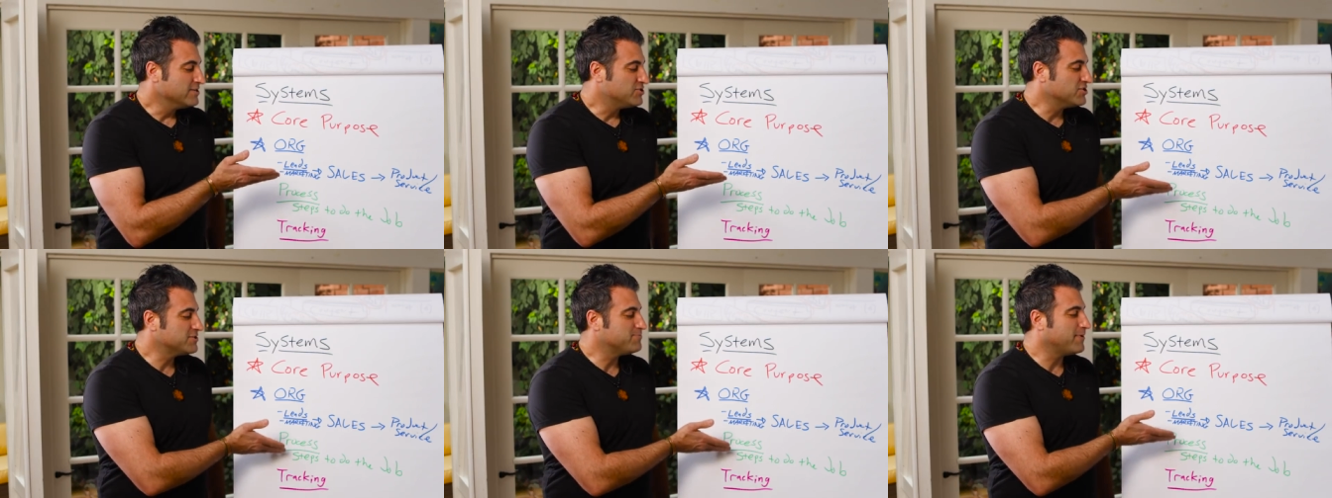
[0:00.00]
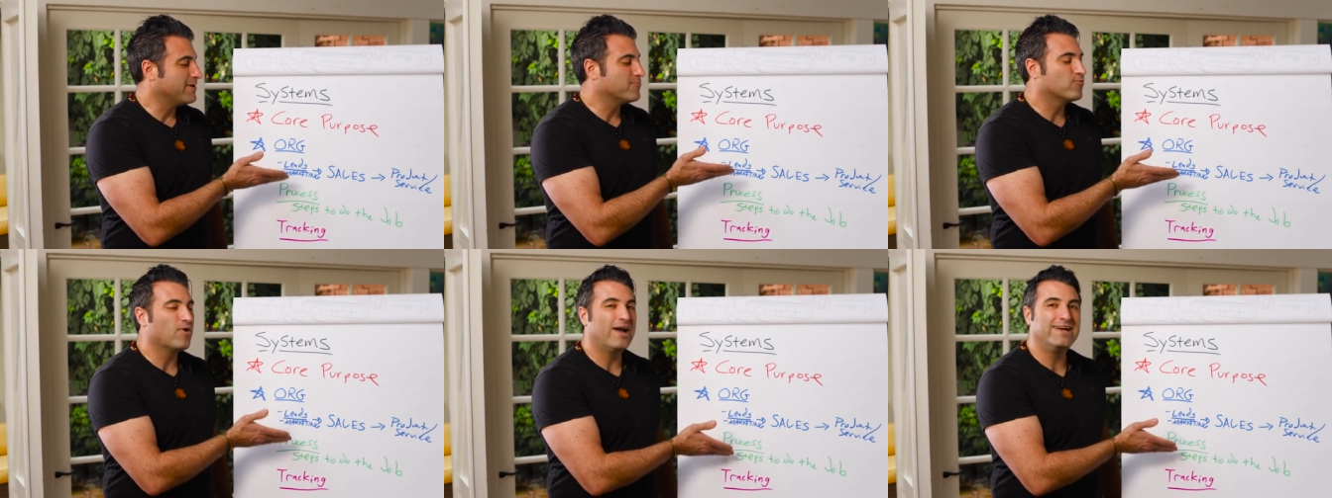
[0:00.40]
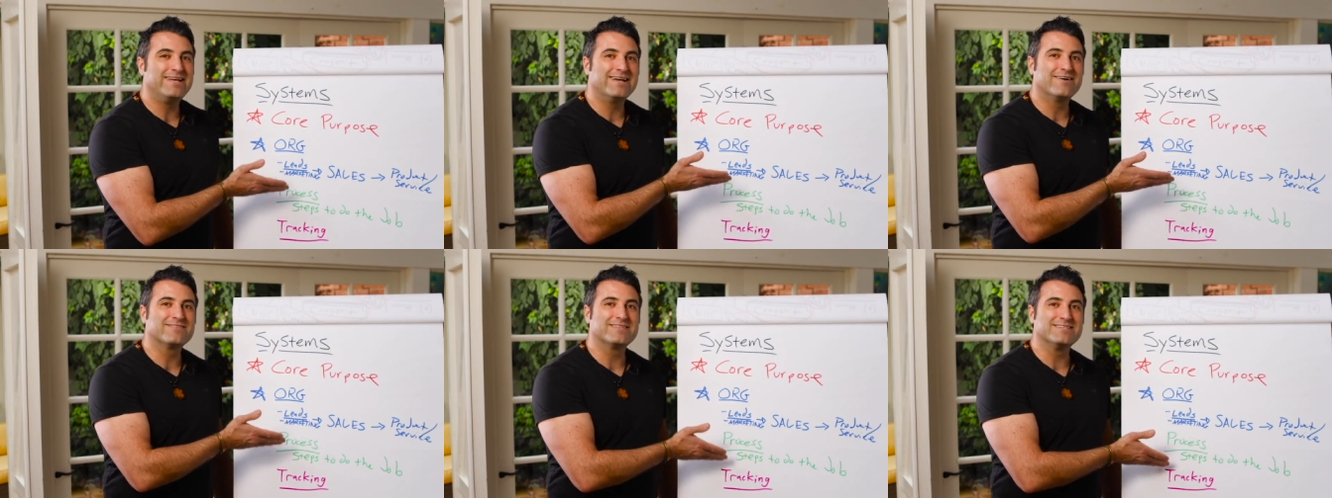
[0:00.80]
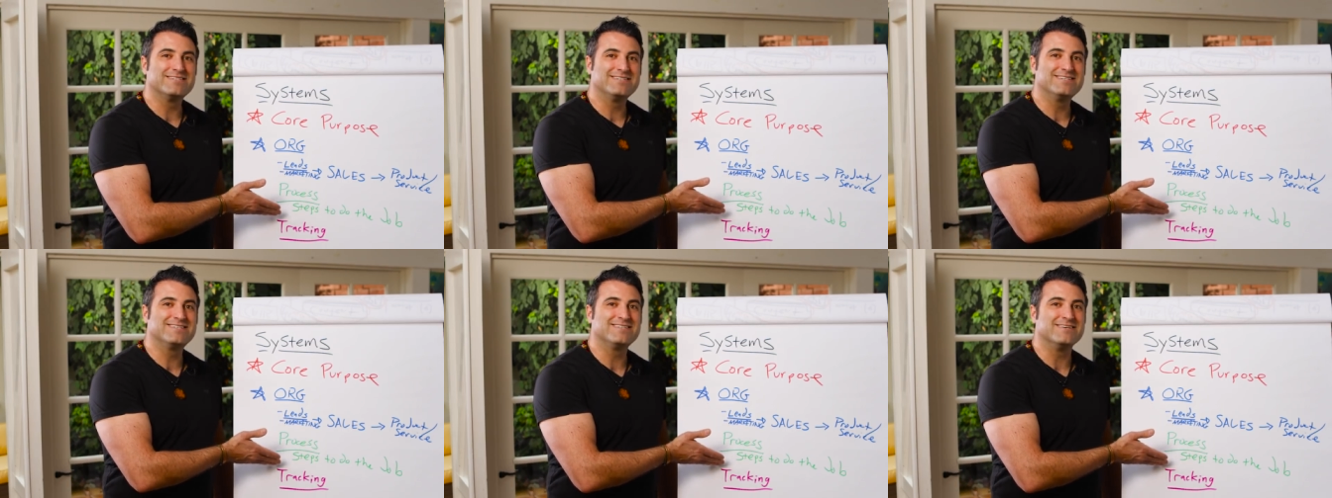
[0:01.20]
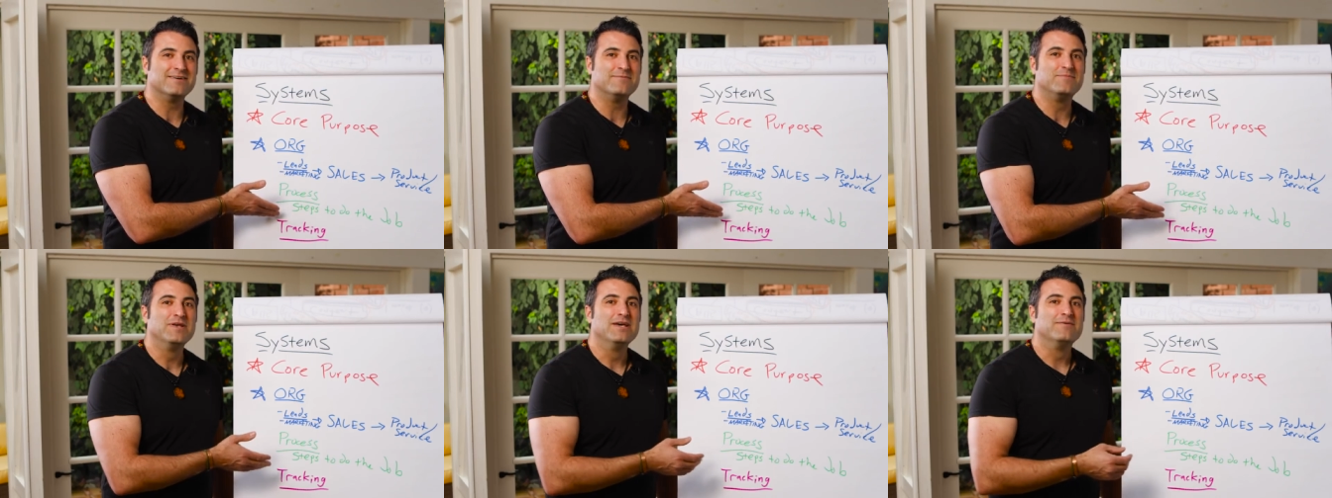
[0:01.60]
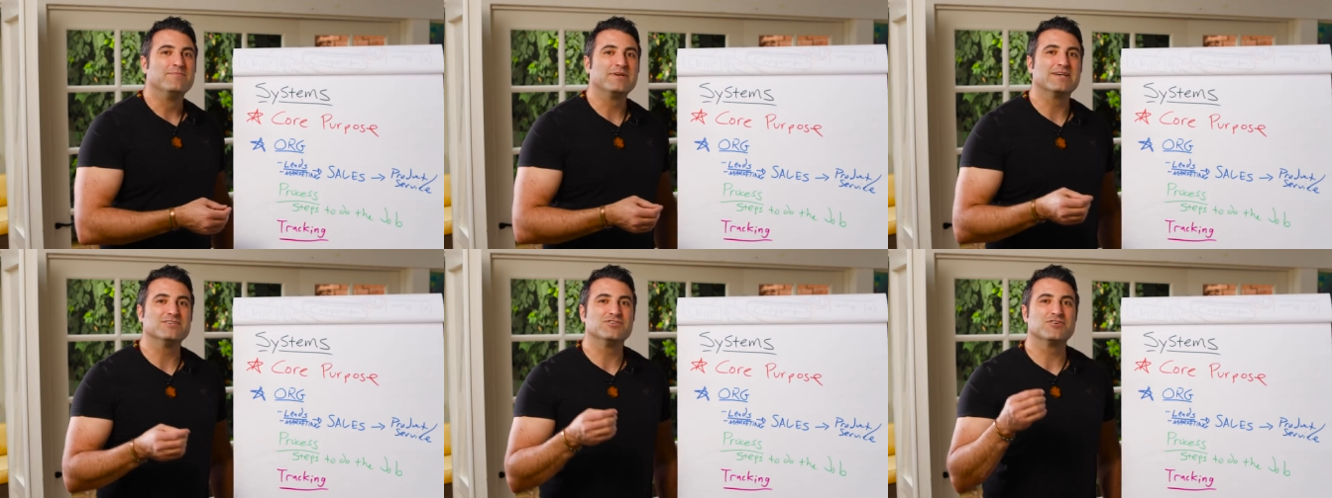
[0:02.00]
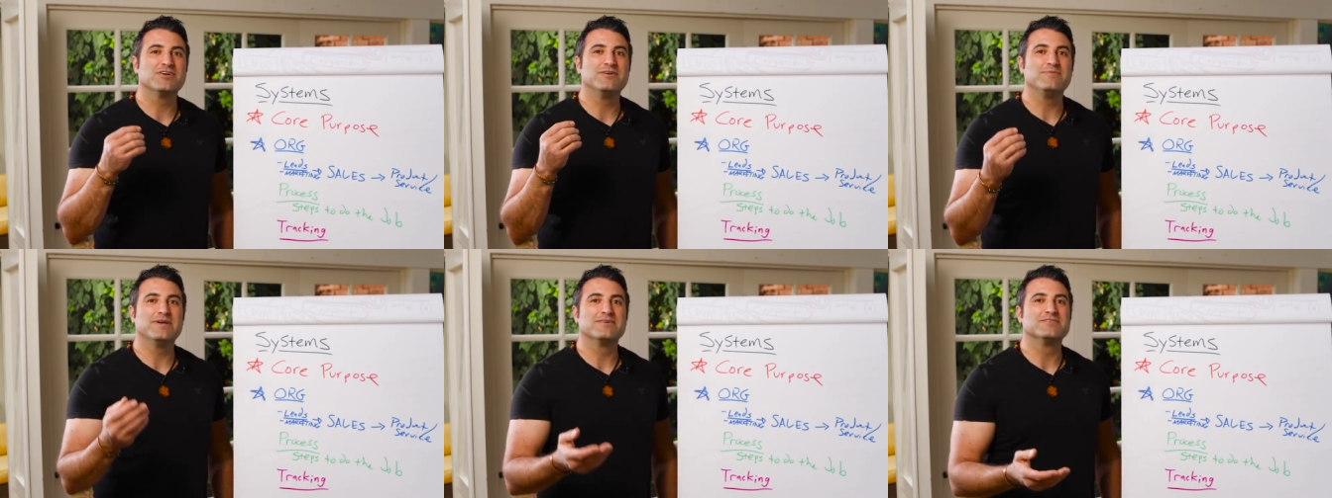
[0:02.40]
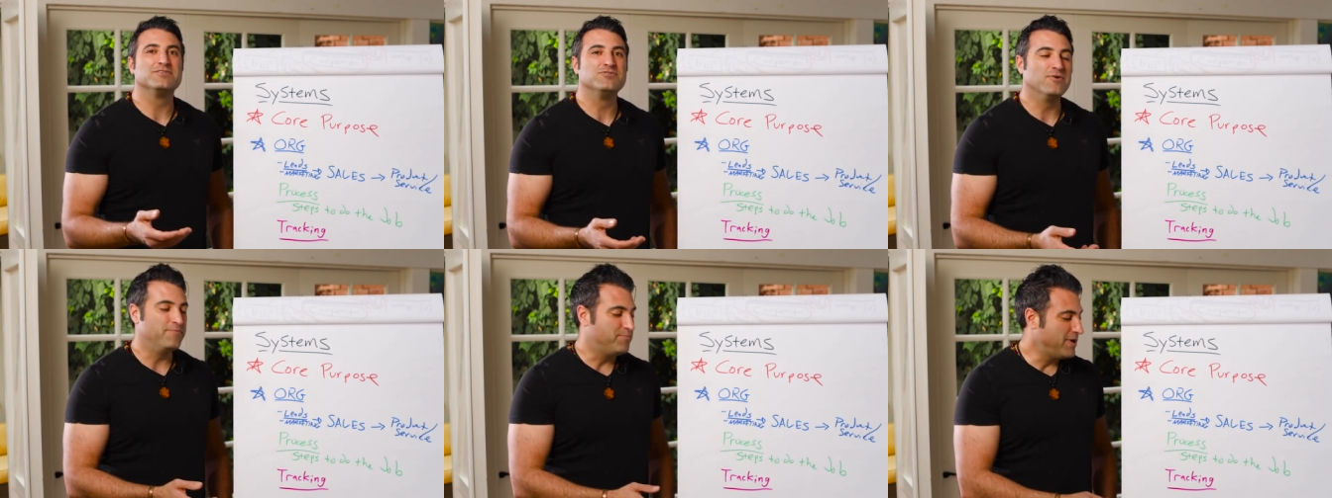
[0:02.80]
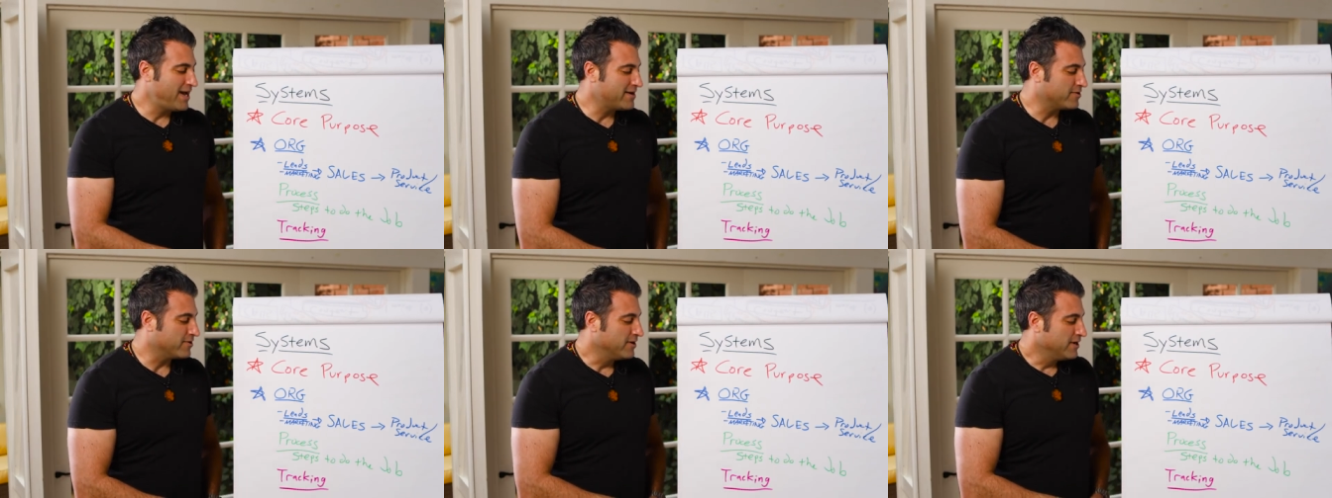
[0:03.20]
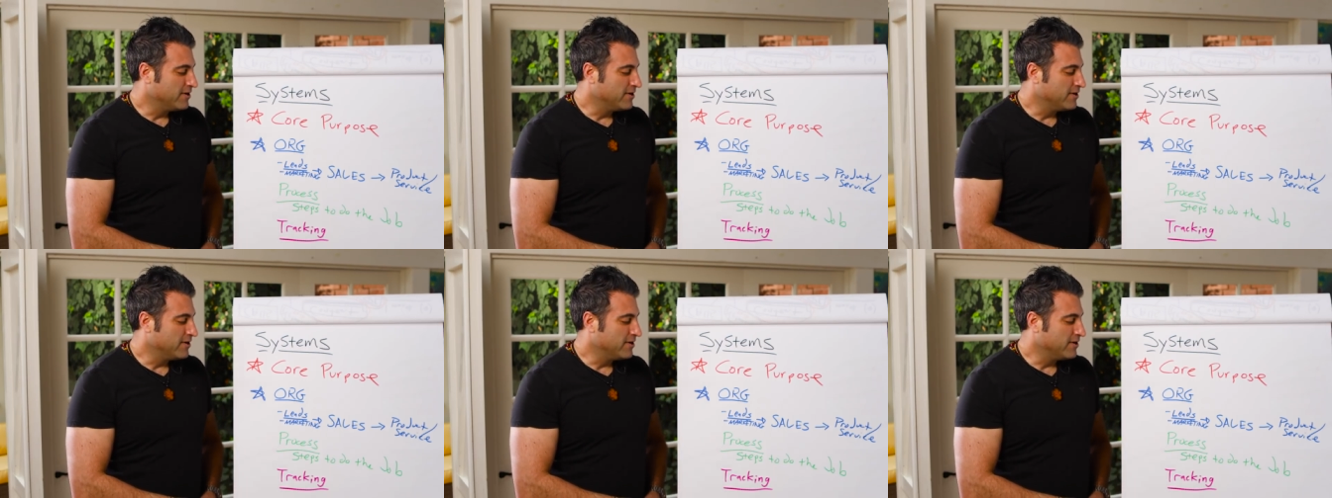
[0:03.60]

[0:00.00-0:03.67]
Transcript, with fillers: just by writing out the system, because you're going to be able to do it better.